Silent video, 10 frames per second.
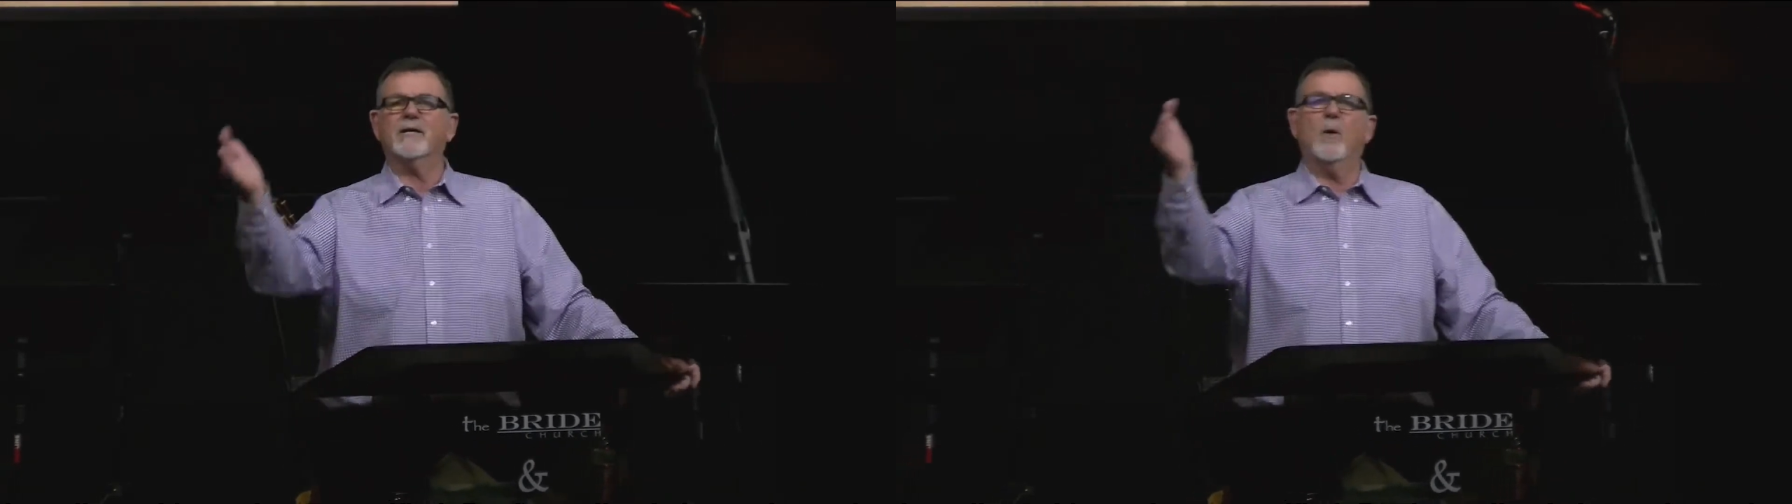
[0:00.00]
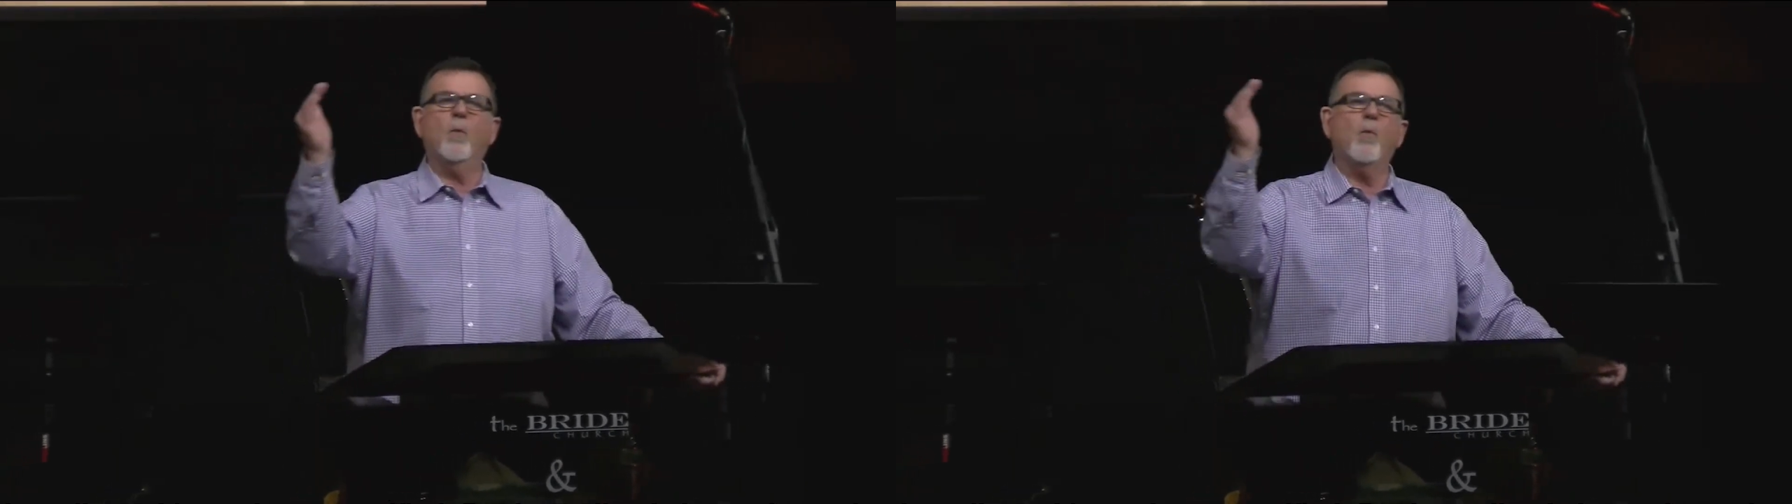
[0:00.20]

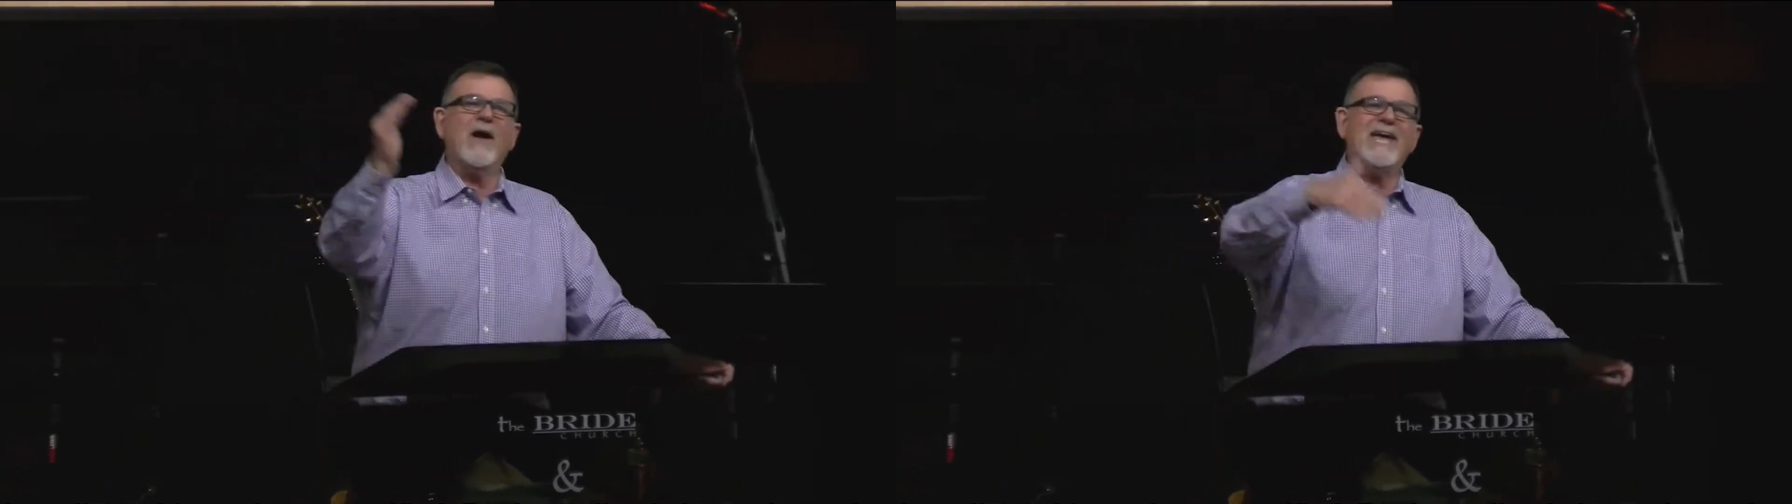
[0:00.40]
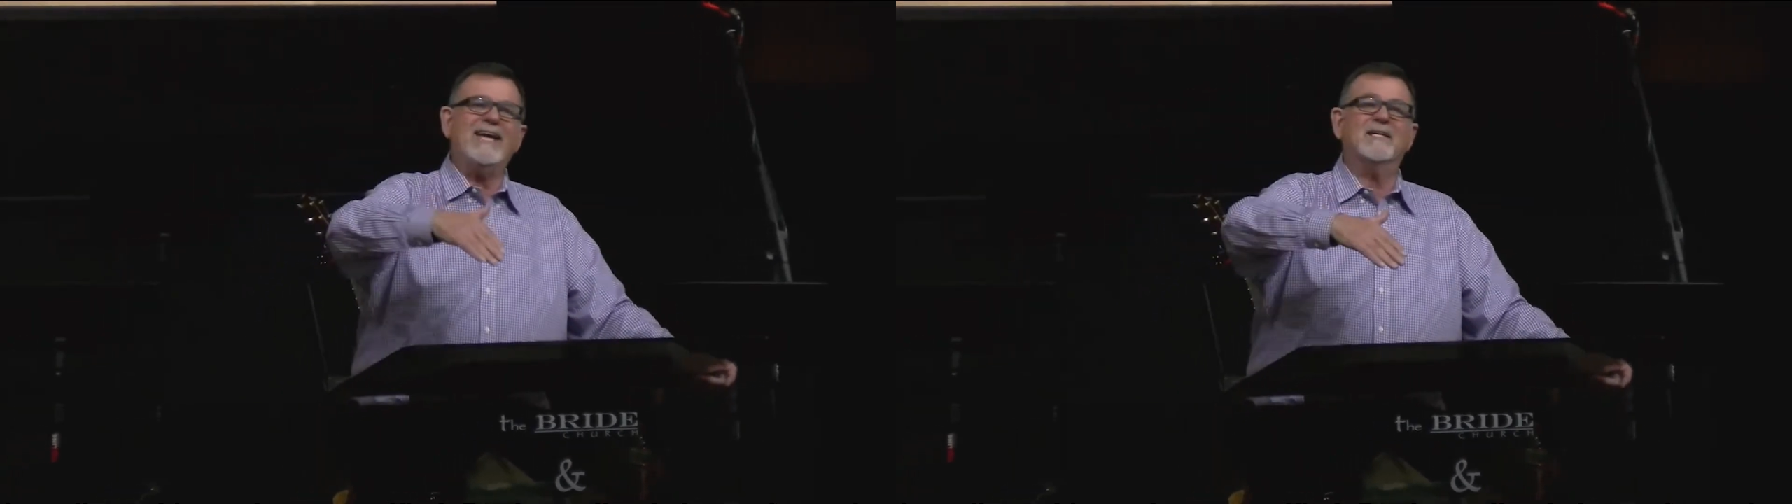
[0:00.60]
going to
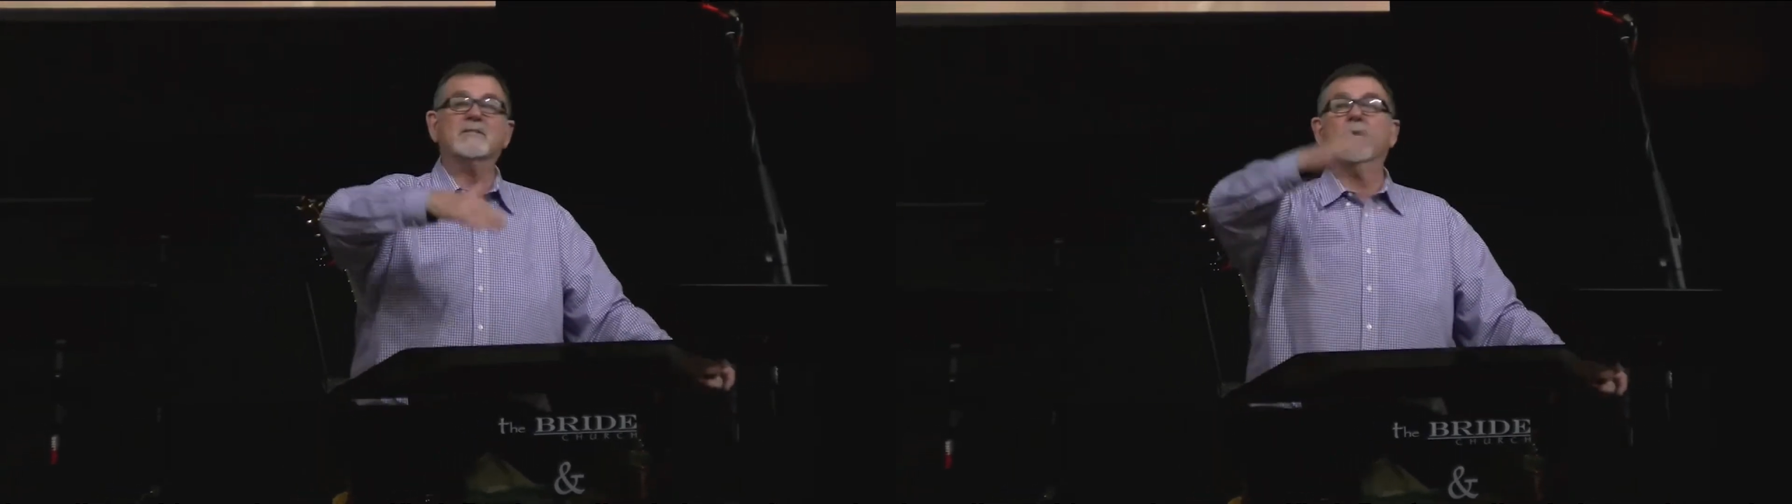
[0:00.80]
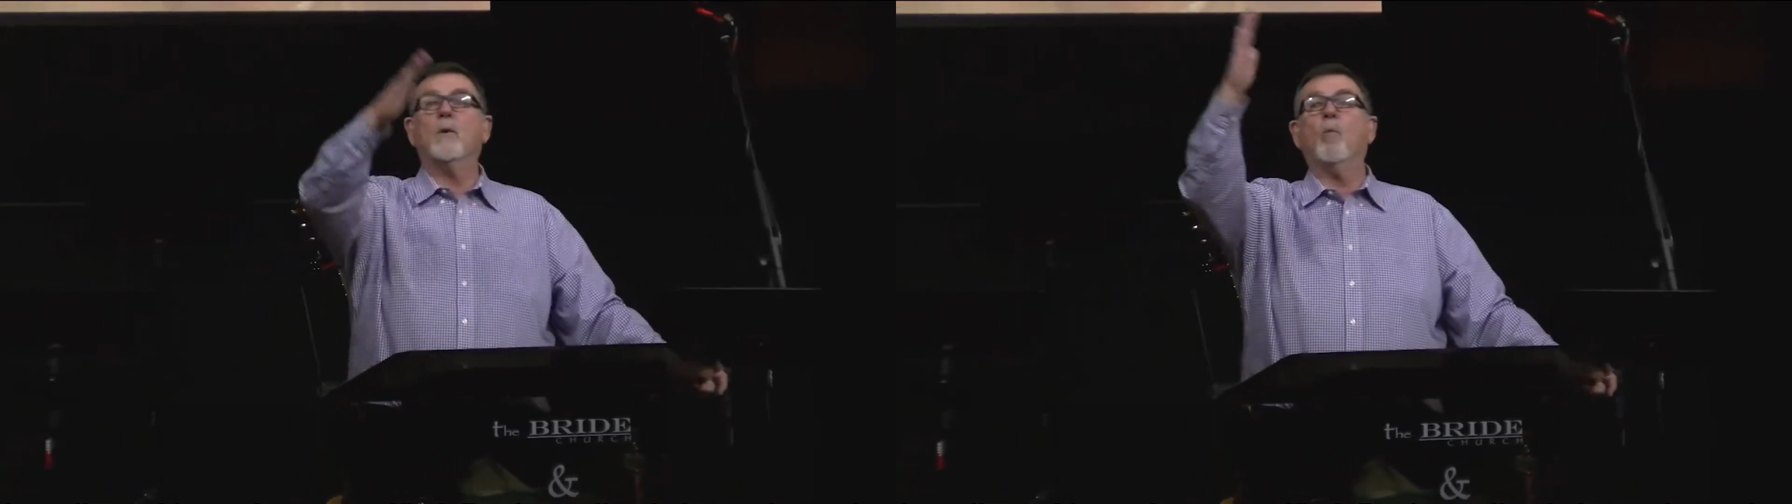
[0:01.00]
wane,
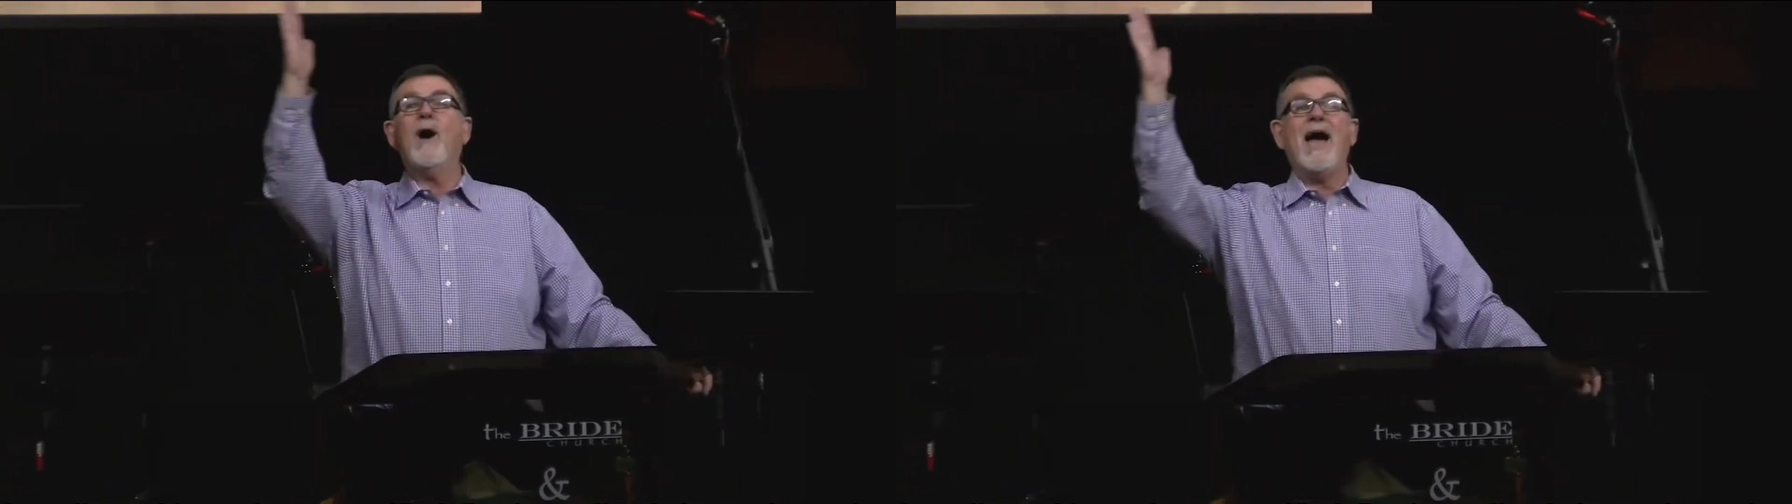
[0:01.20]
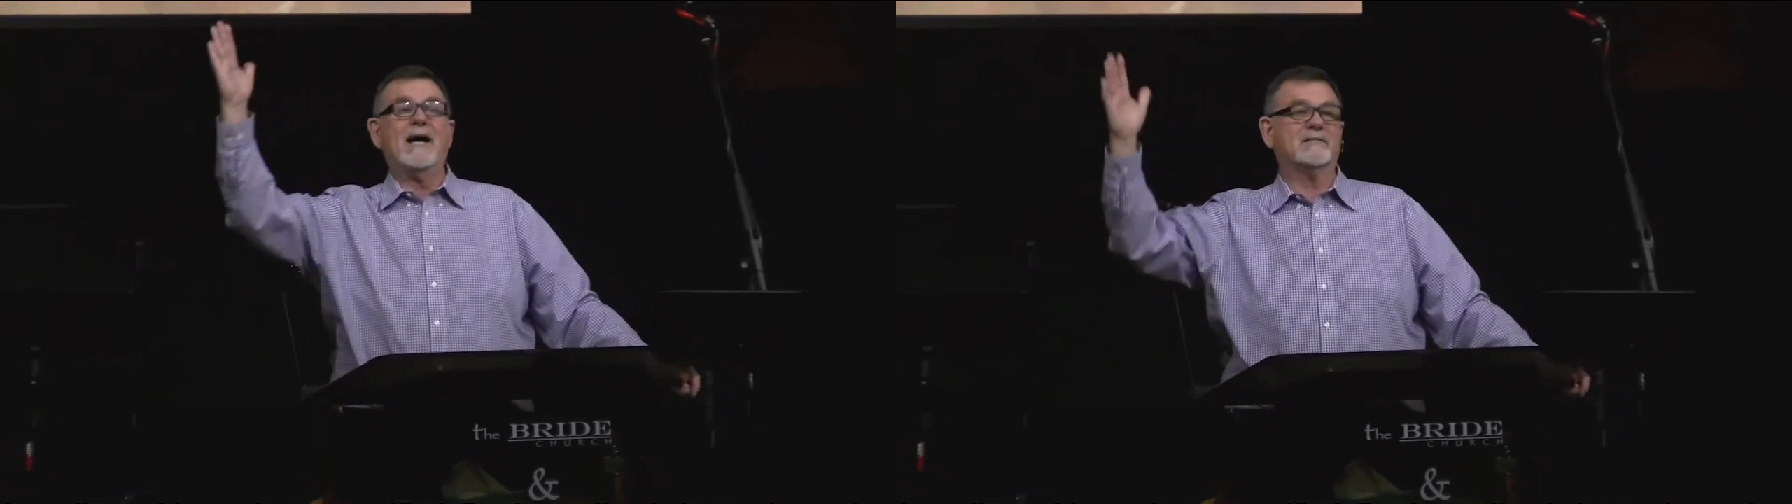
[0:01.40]
it's going to
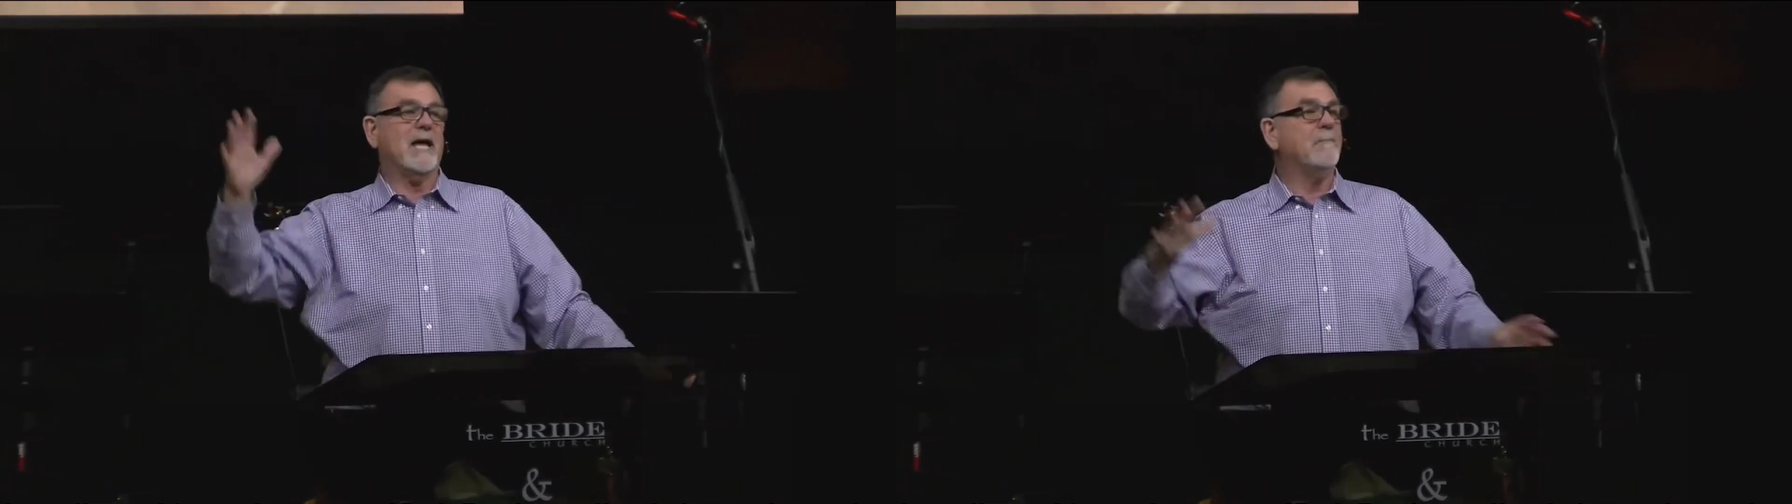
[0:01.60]
wax.